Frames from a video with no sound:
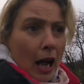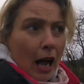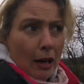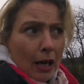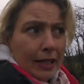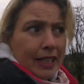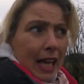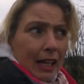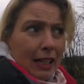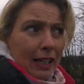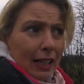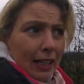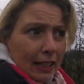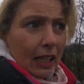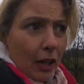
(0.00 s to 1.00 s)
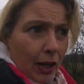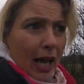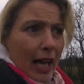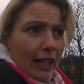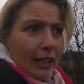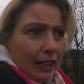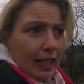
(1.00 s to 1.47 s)

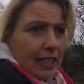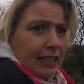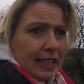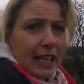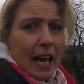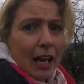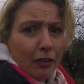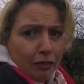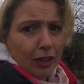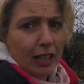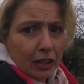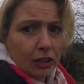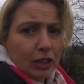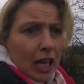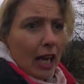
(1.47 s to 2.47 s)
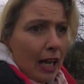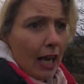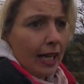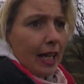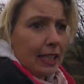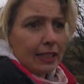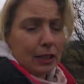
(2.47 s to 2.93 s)
Okay, it's an airfield. I
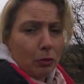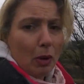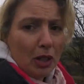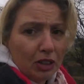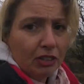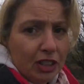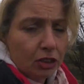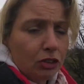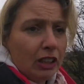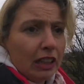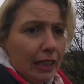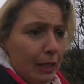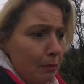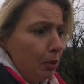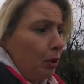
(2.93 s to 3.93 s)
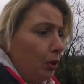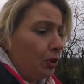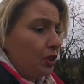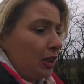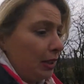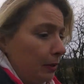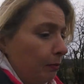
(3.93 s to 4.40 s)
guess the weather is really
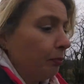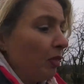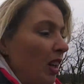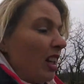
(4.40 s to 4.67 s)
important.